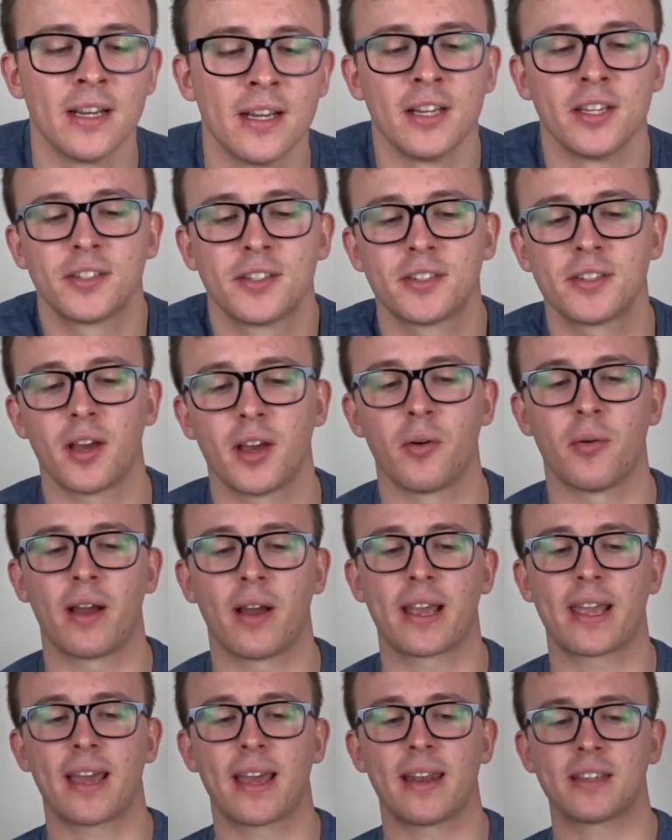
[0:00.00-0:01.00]
So
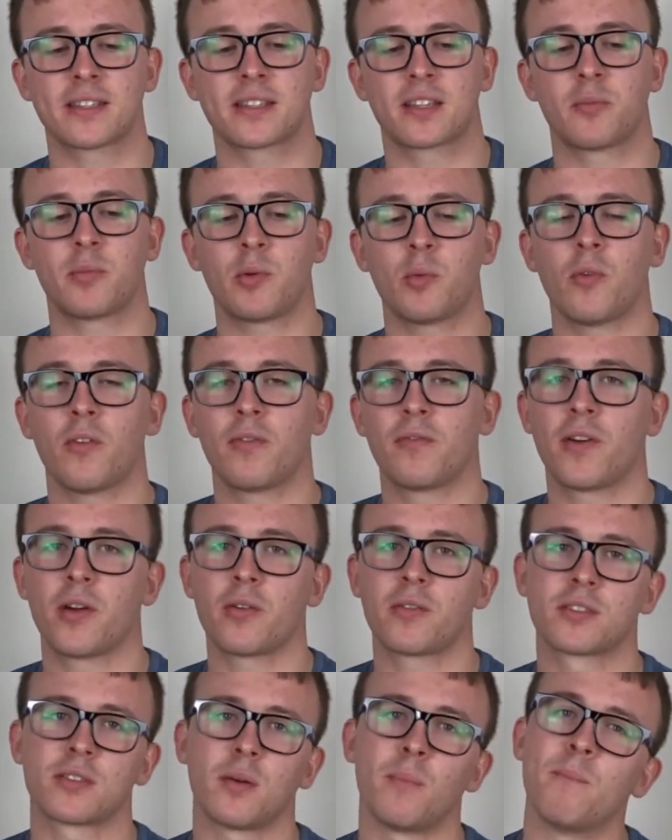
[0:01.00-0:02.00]
again, it's going to be more
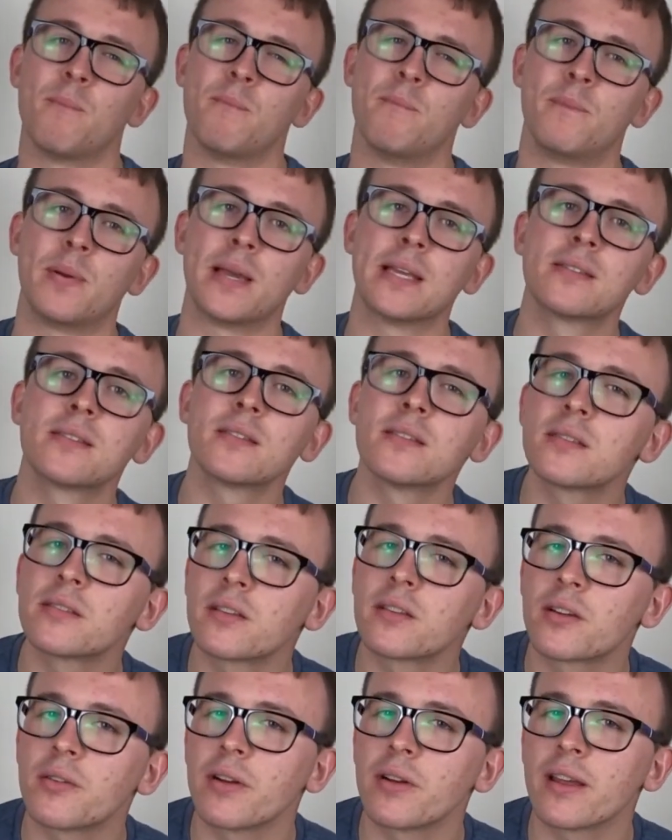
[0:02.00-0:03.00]
focused on business
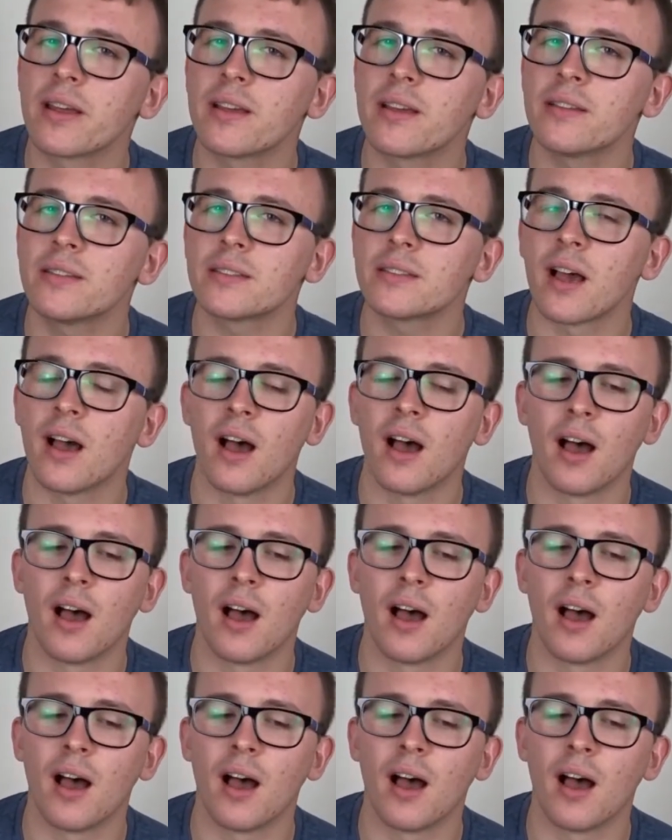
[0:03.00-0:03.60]
degrees.